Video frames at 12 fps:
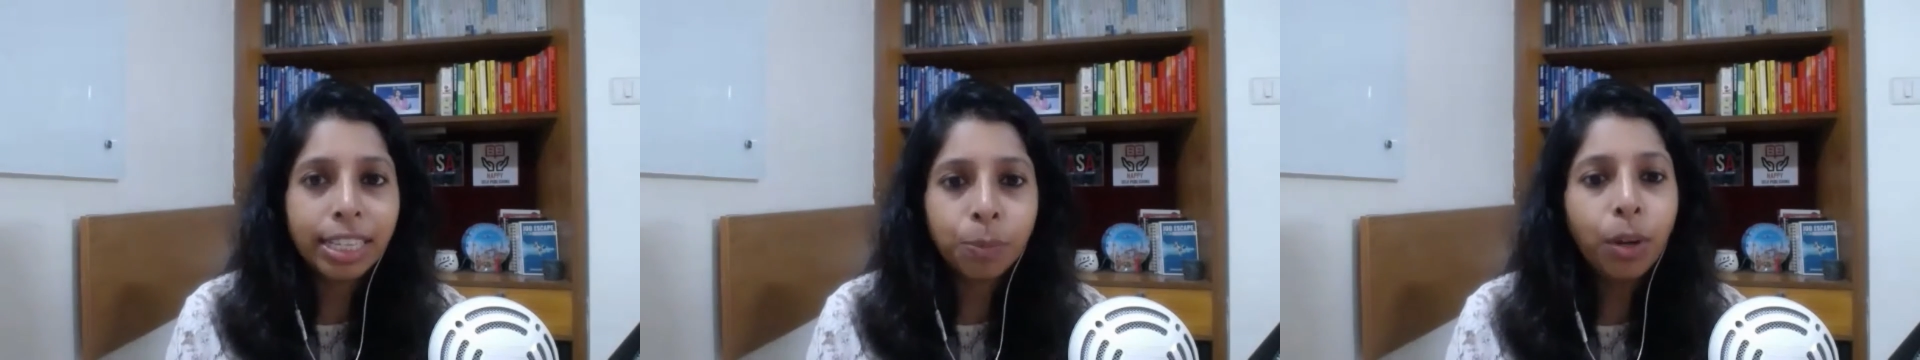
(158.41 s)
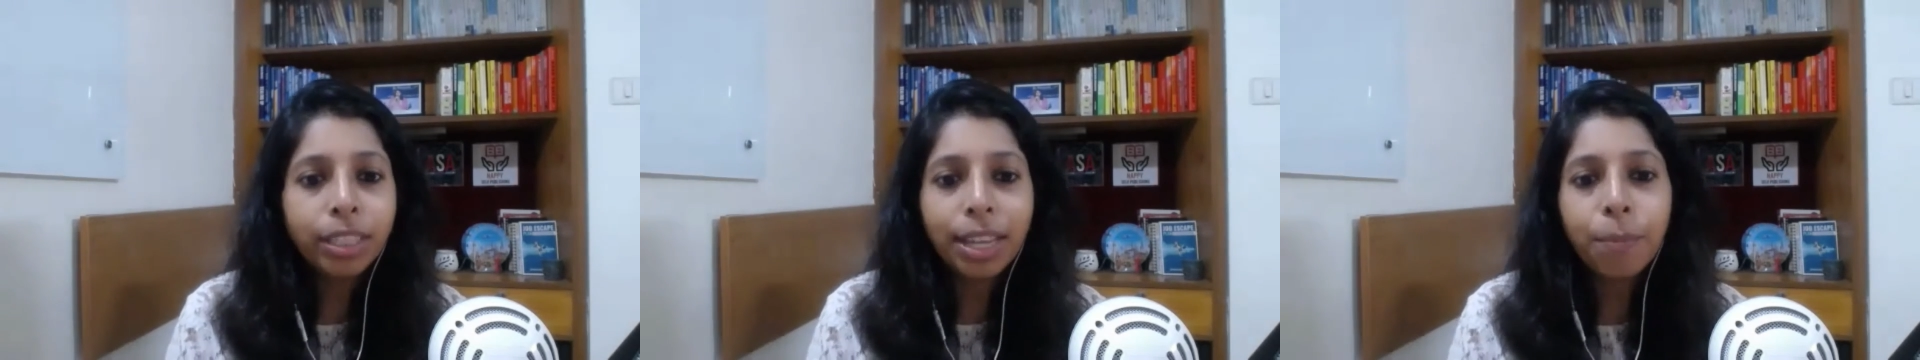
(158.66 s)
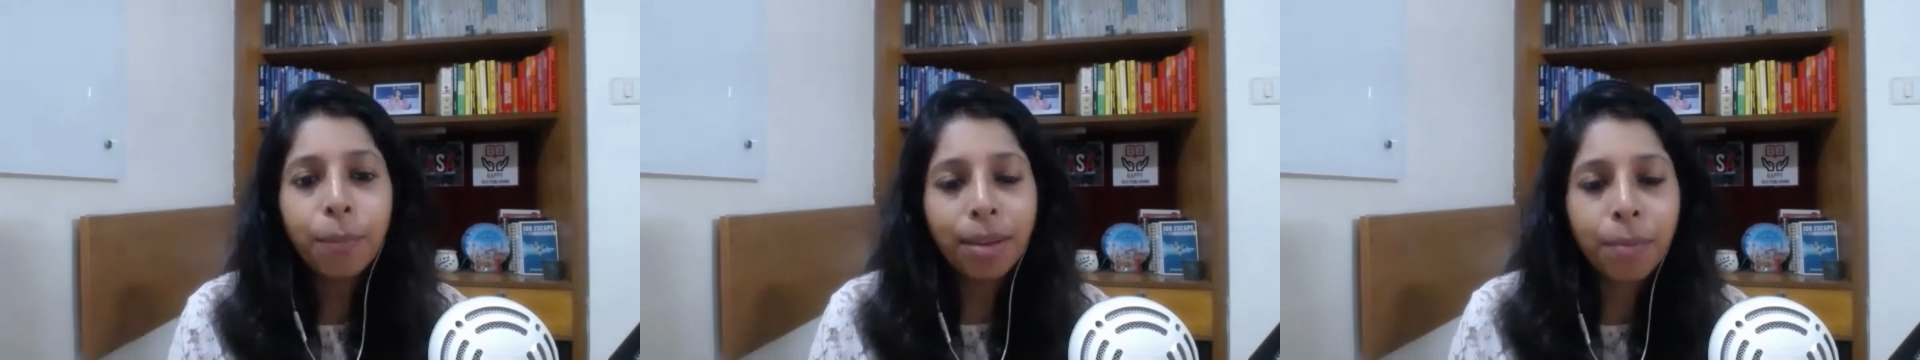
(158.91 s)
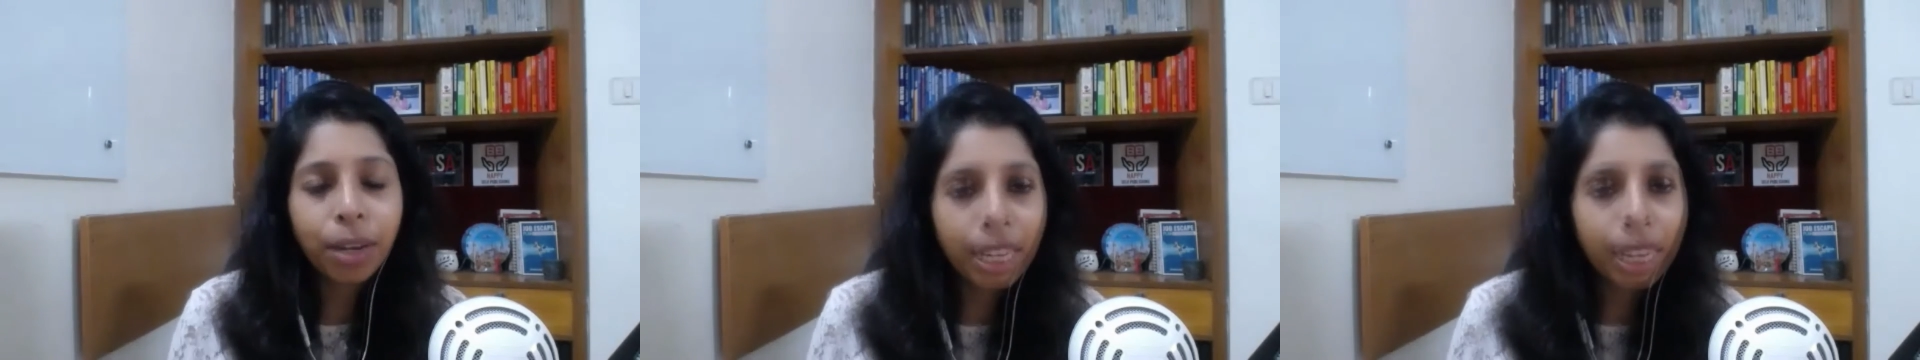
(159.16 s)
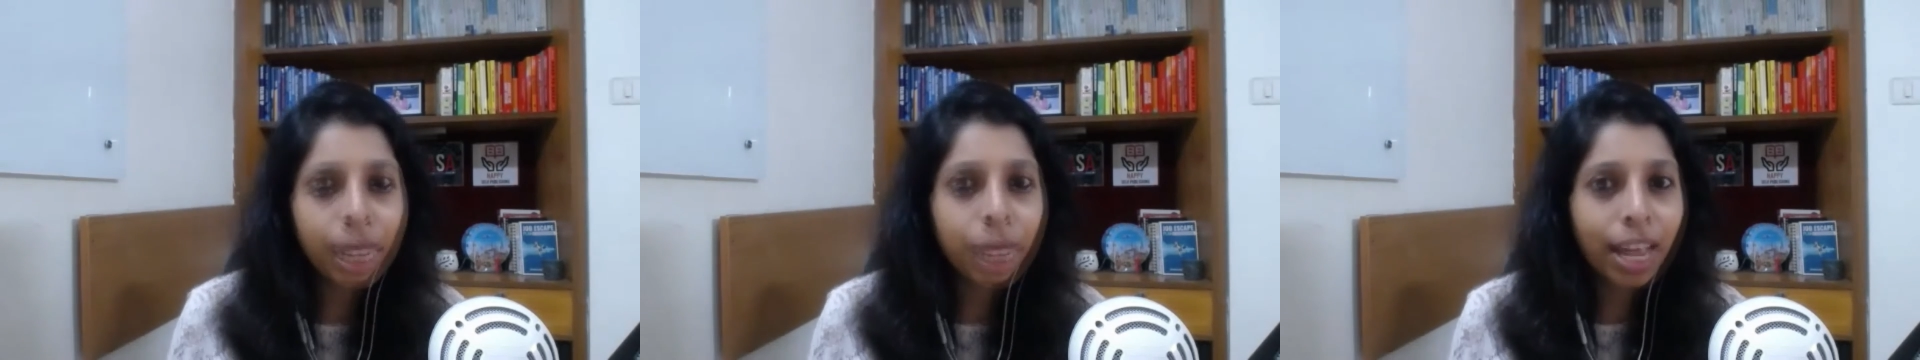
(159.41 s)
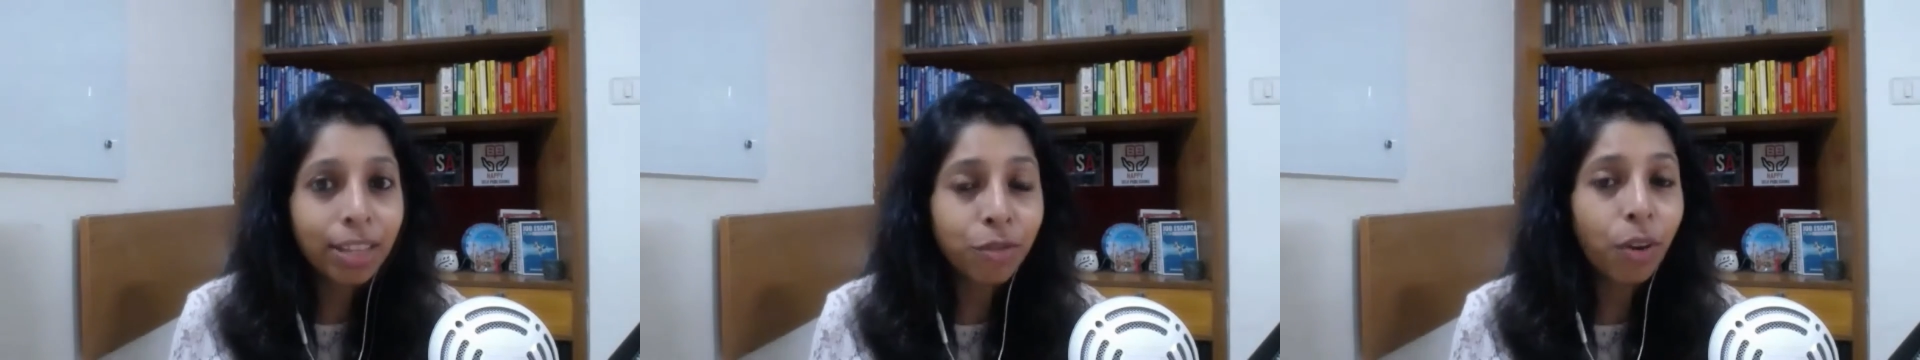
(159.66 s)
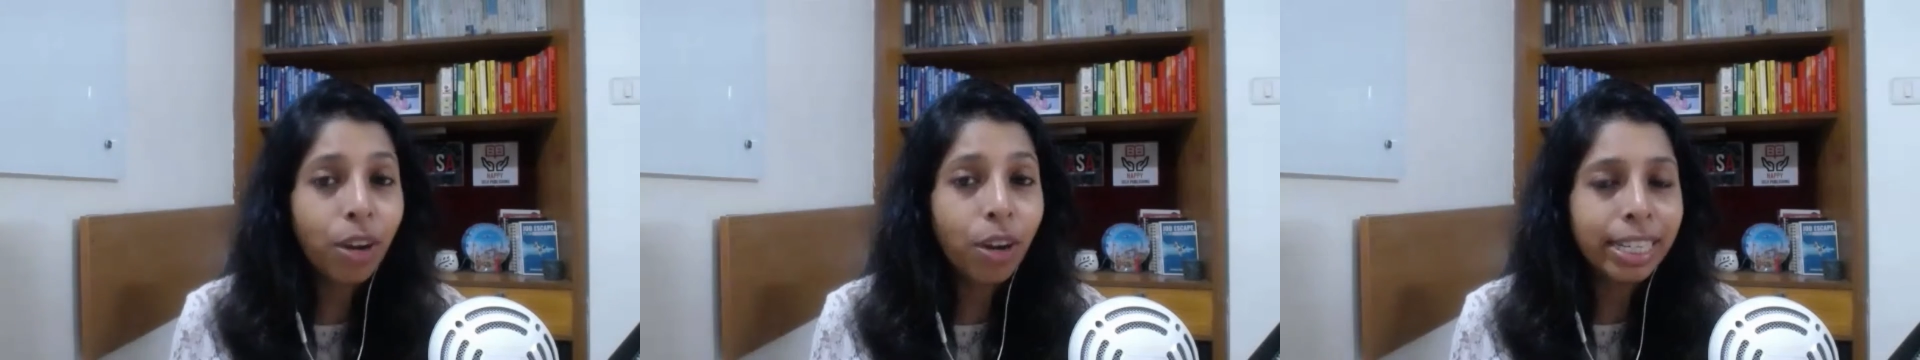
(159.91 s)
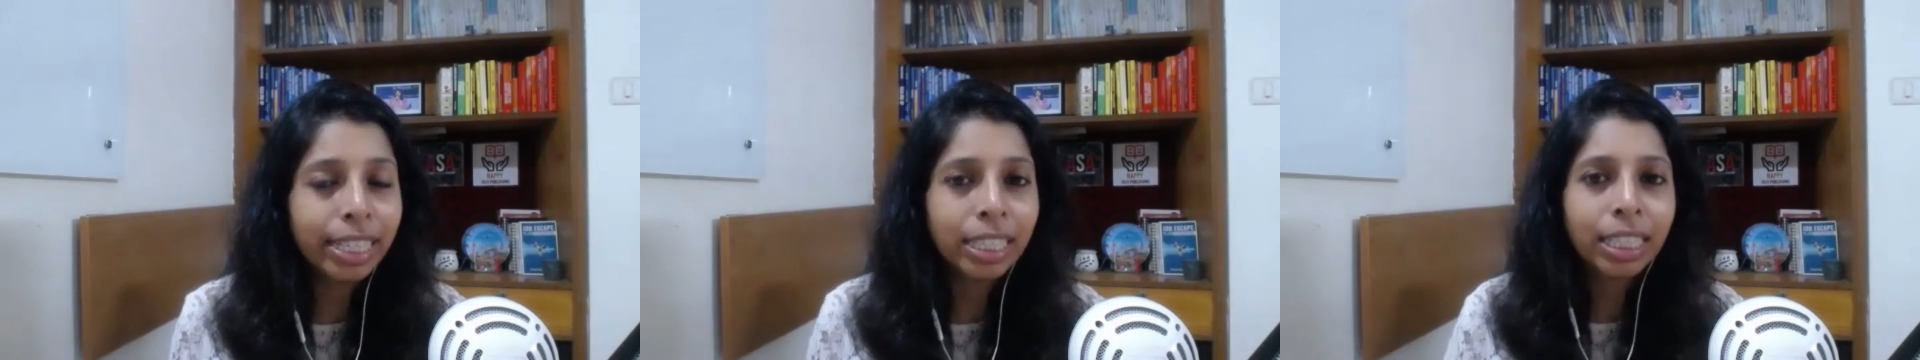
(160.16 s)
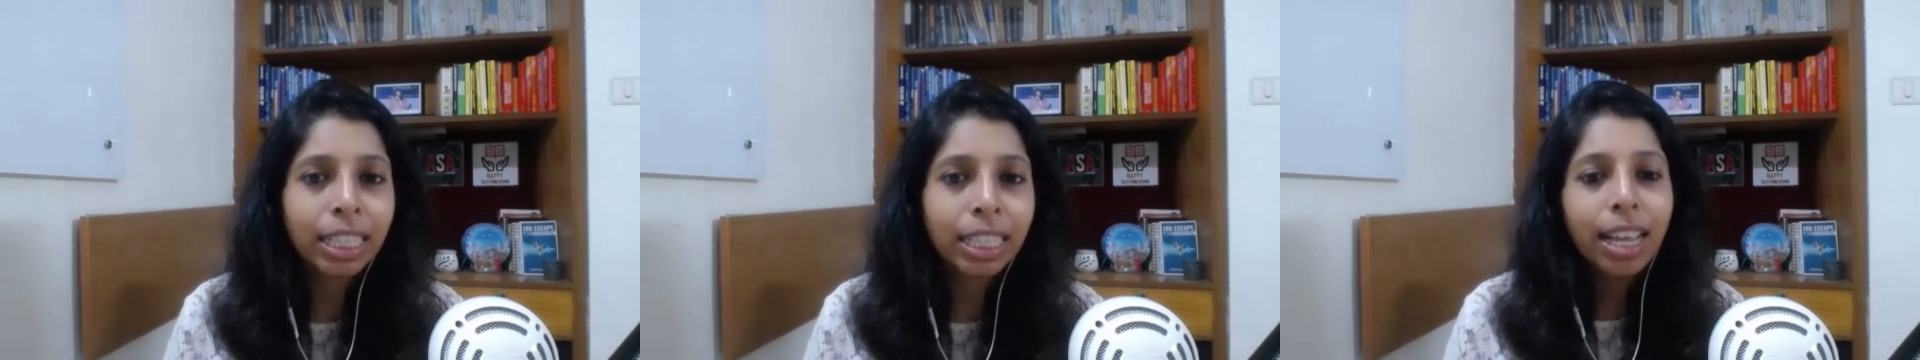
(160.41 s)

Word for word: books and make money as royalties.